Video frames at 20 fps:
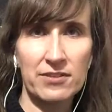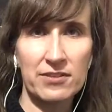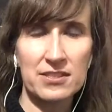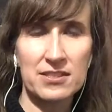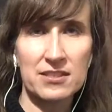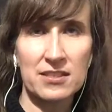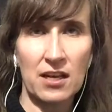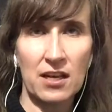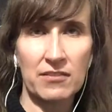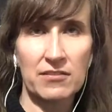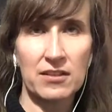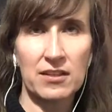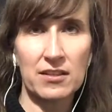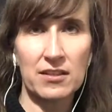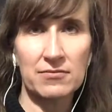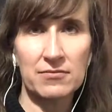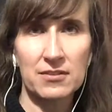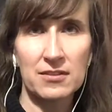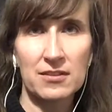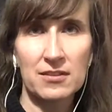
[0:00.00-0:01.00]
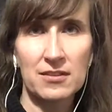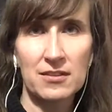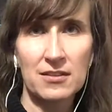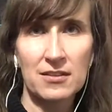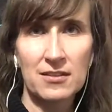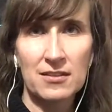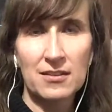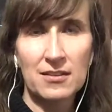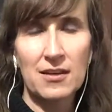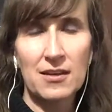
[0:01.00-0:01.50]
It's not
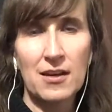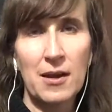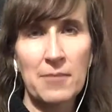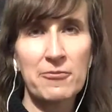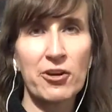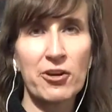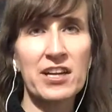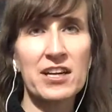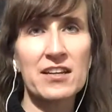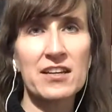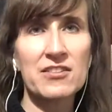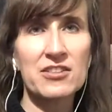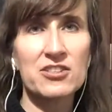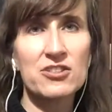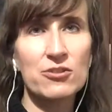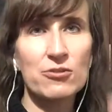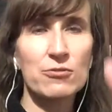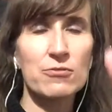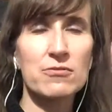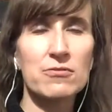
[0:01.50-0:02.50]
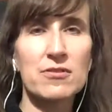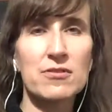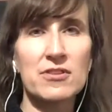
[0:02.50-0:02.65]
I'm forgetting the two